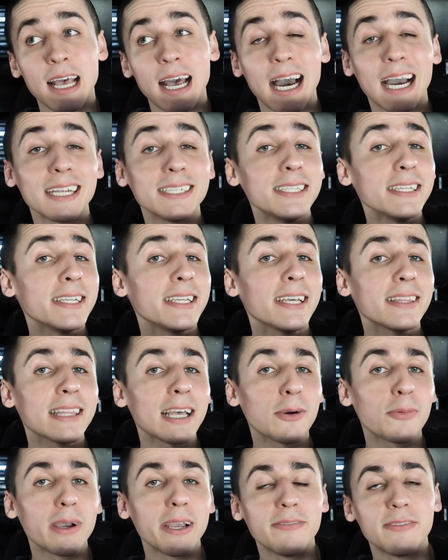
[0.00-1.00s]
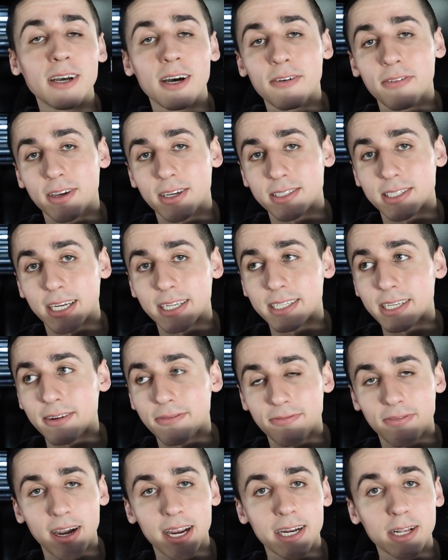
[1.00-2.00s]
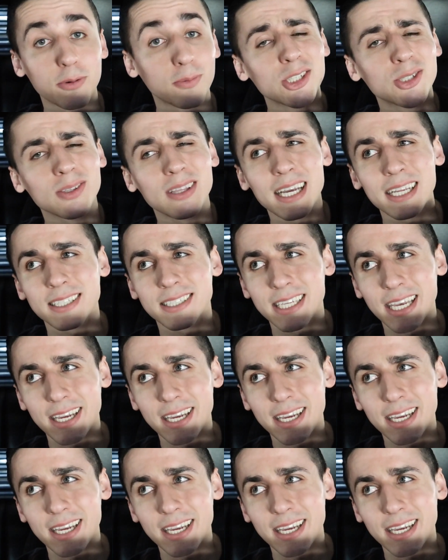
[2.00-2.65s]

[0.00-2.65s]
I did get that waived off because I did fight it. So that